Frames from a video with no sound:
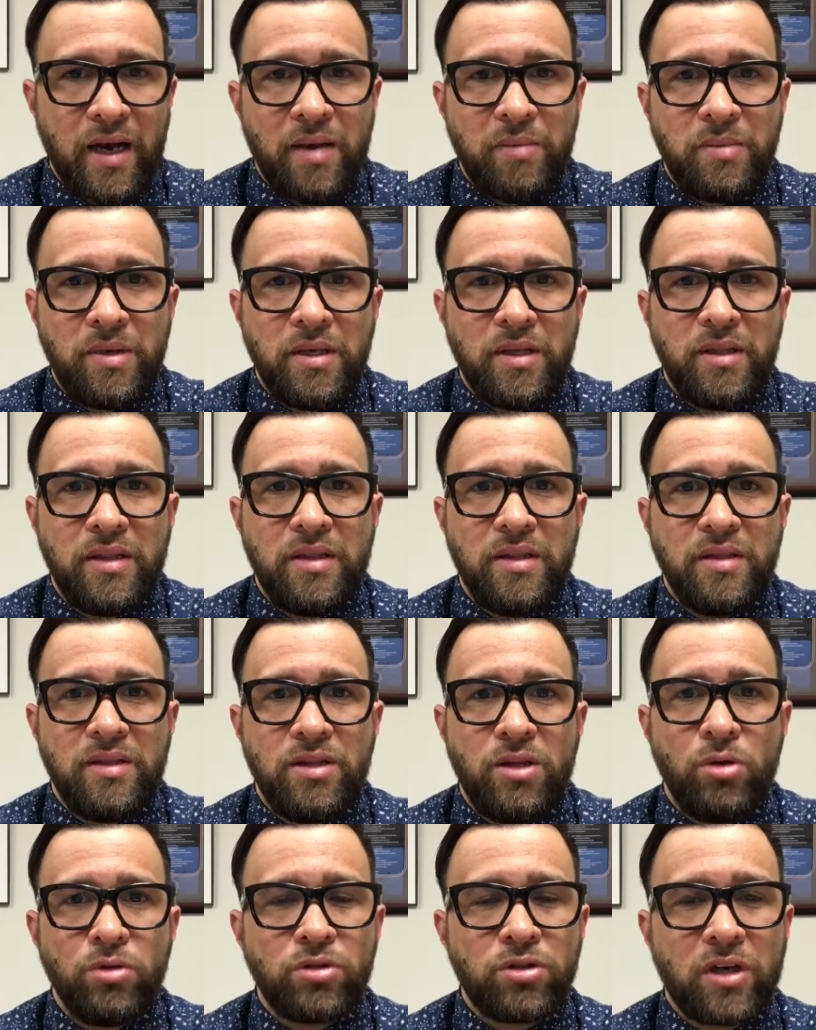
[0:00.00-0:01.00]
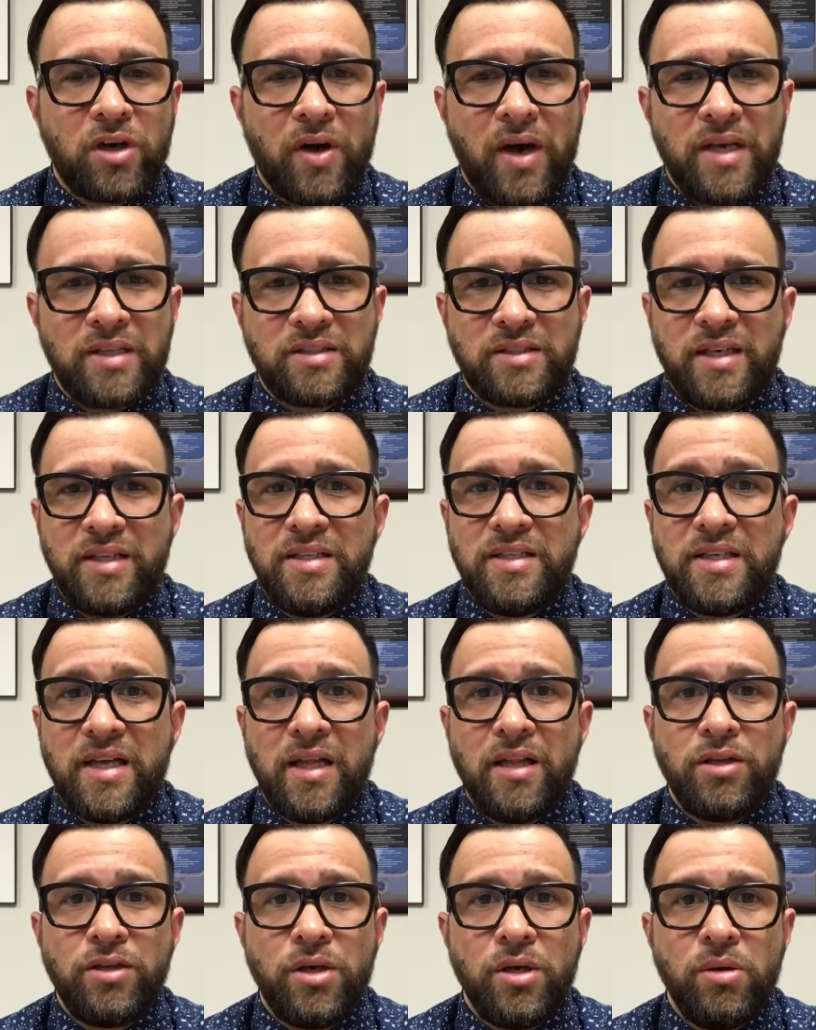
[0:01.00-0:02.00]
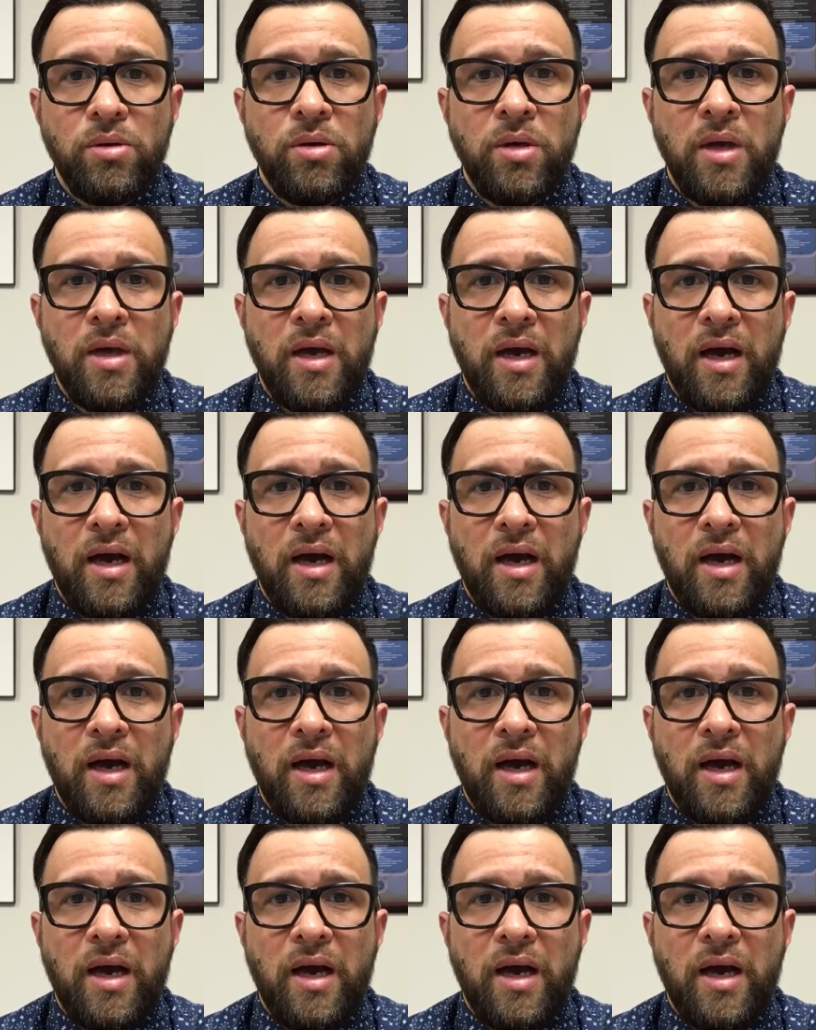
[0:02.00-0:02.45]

I mean, those cracks can tell you,